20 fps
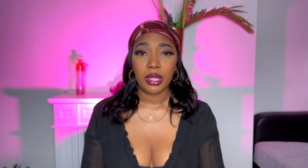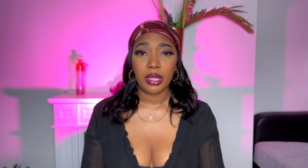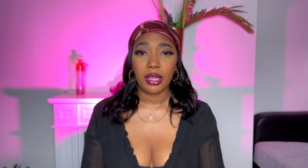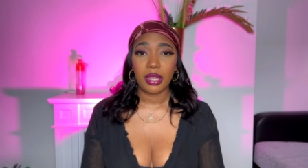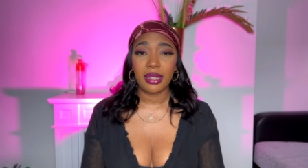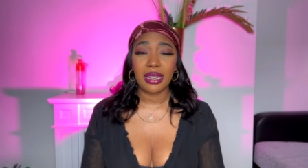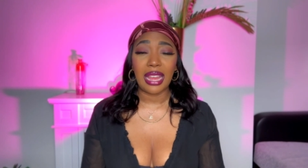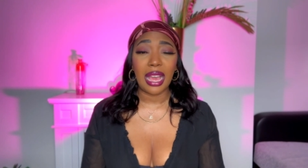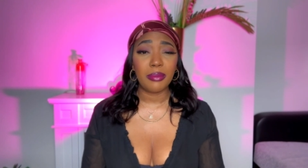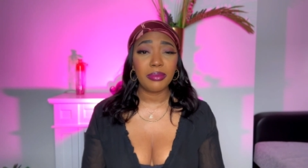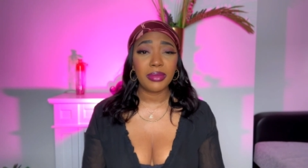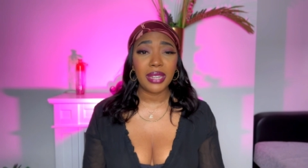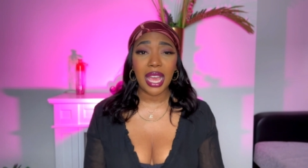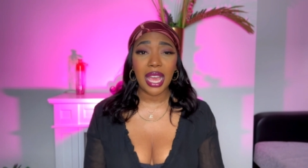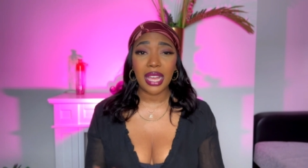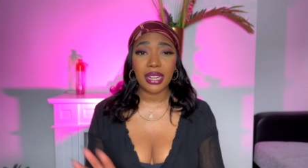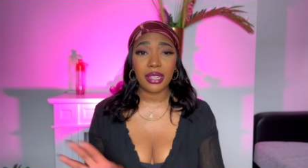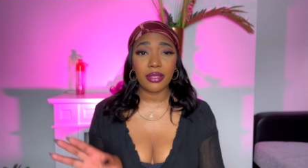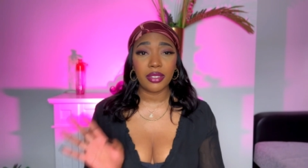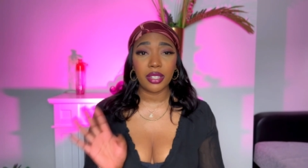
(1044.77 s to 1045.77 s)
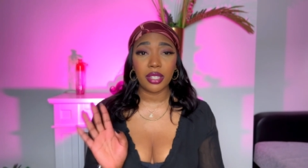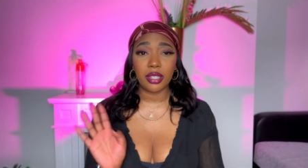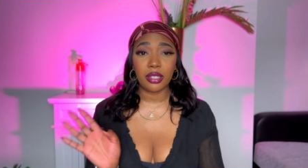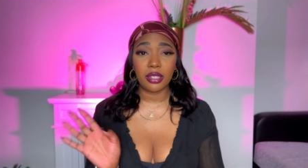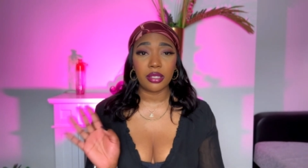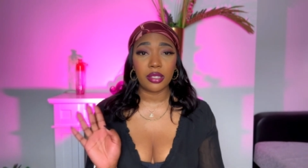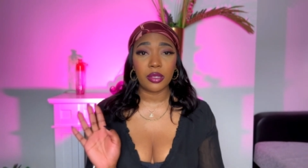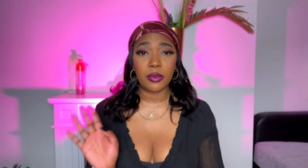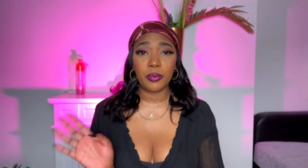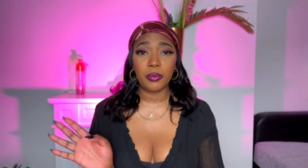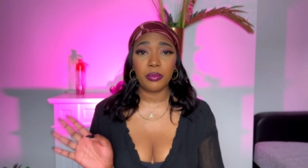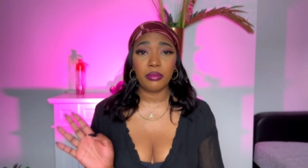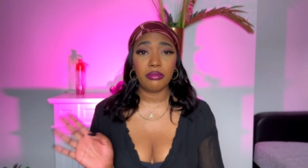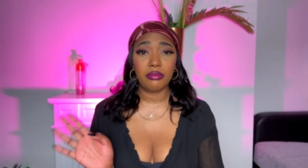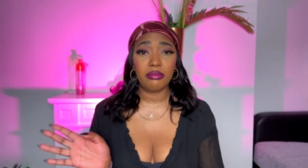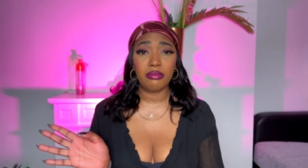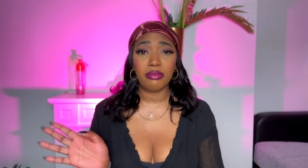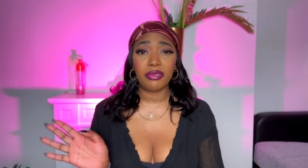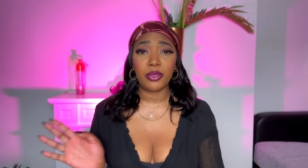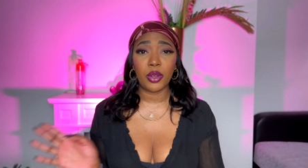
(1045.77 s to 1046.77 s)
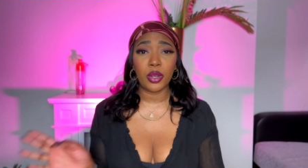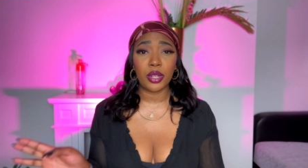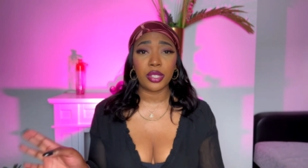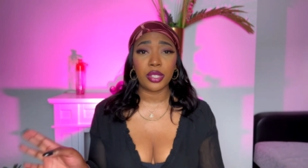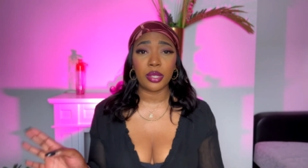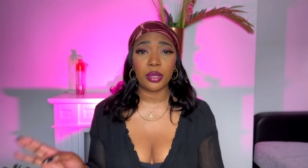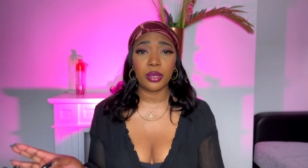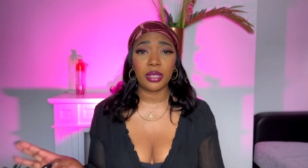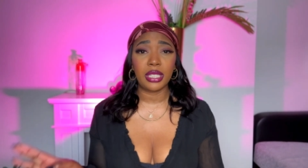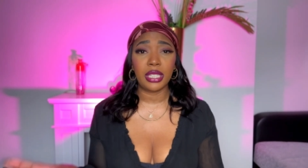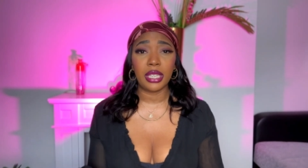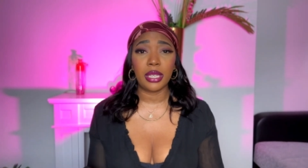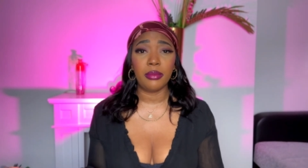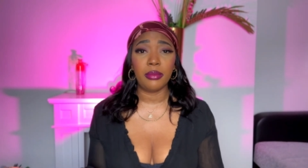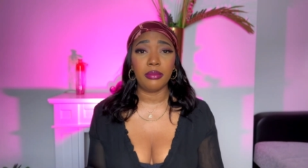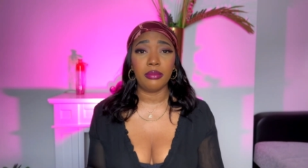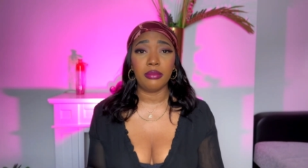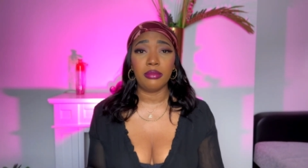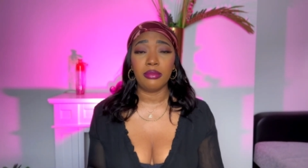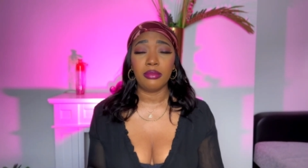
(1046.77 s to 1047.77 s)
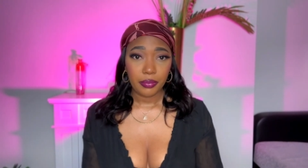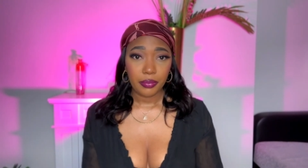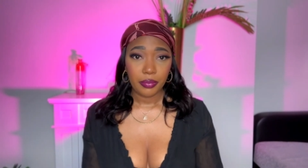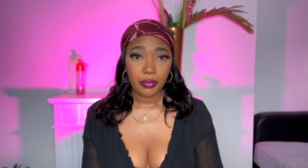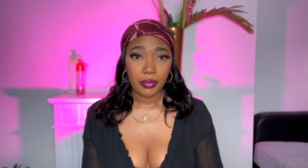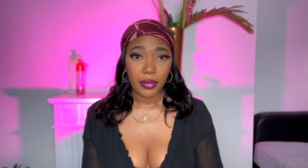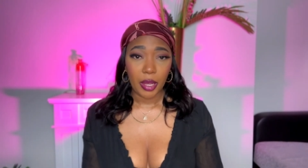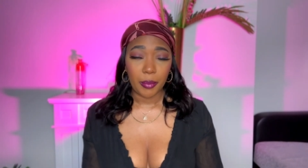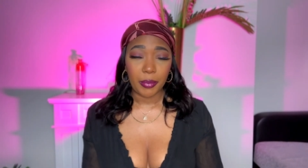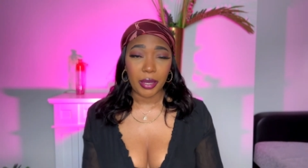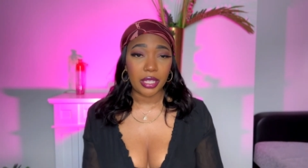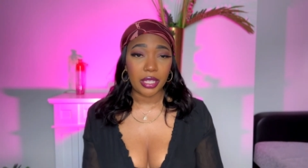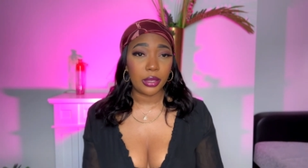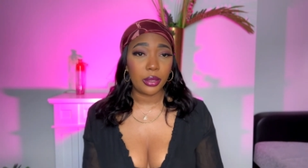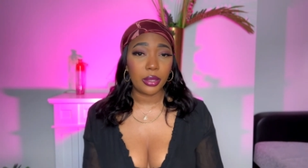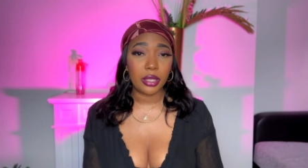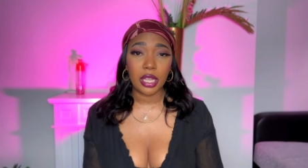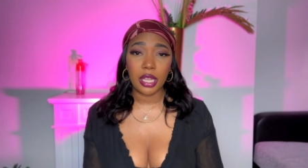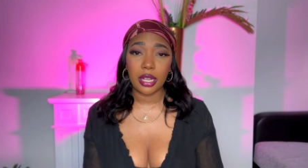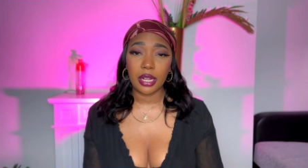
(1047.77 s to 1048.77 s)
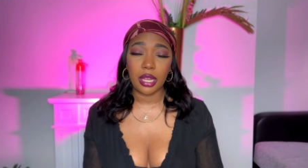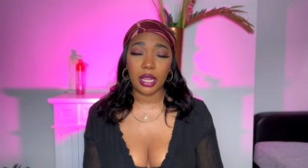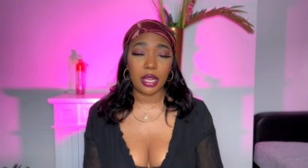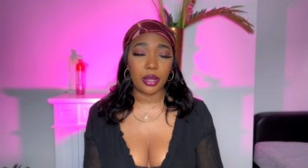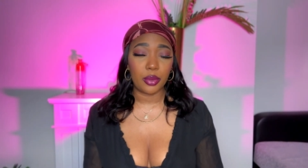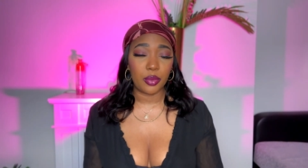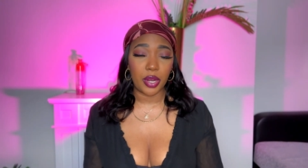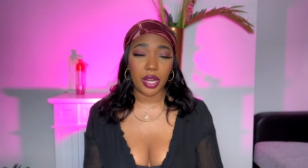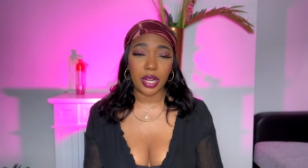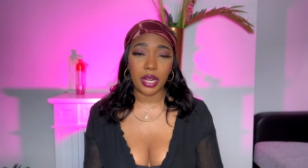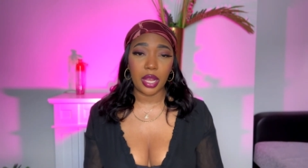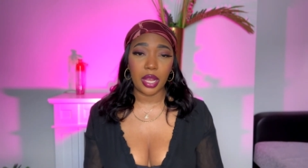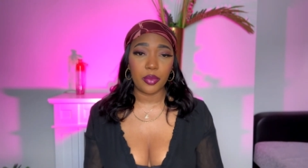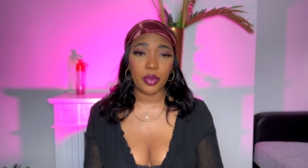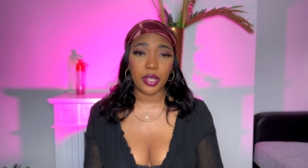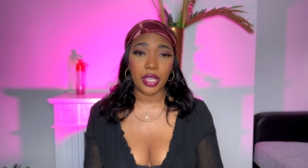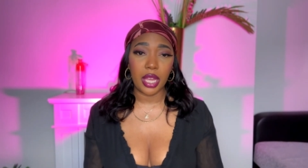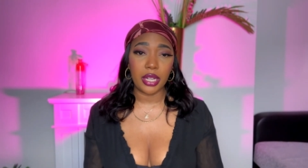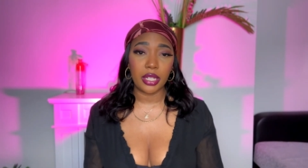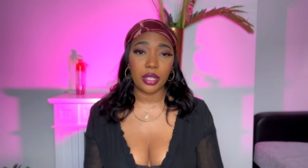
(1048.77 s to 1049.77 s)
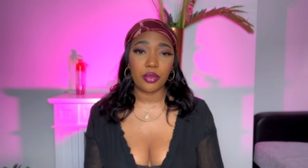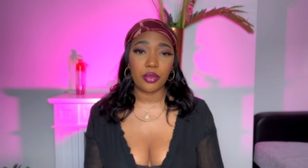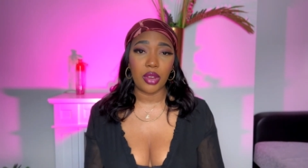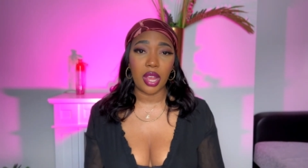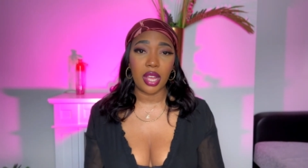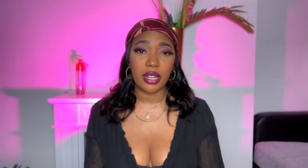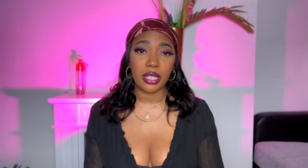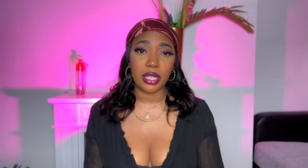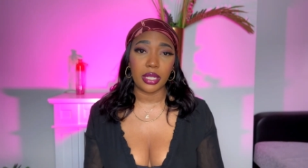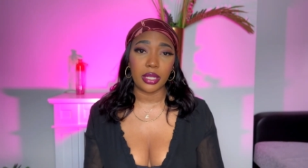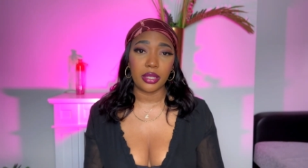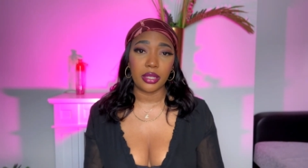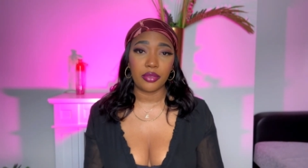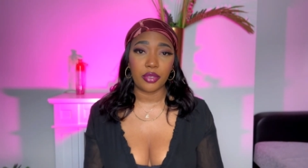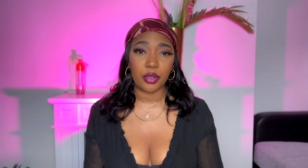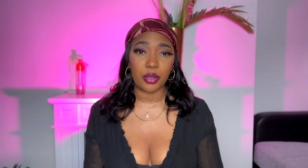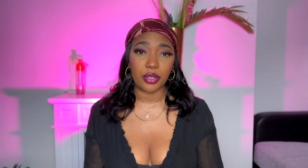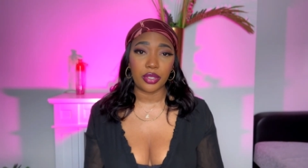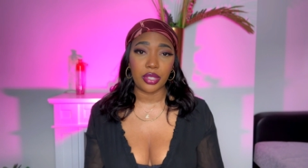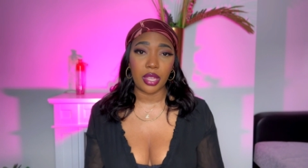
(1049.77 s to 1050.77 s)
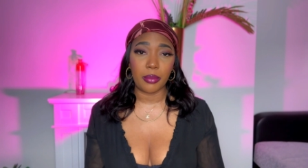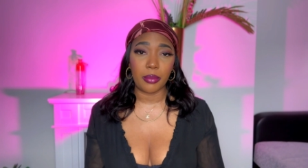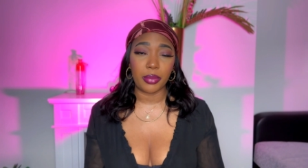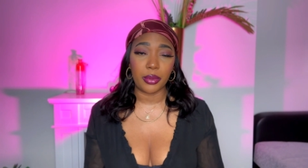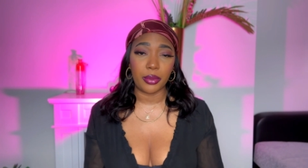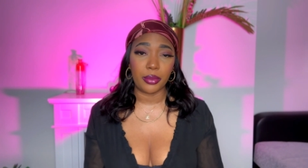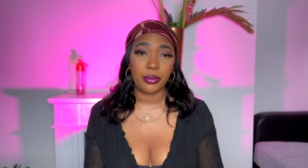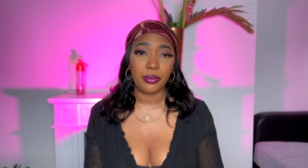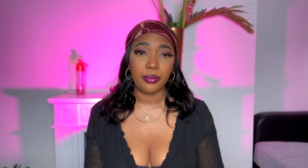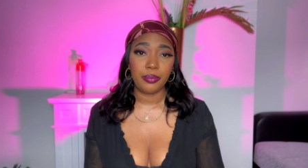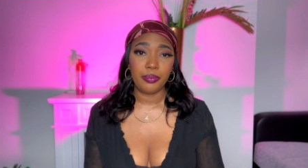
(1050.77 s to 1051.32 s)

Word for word: and I'm not even gonna focus on Kim, but look at Ariana Grande, for example.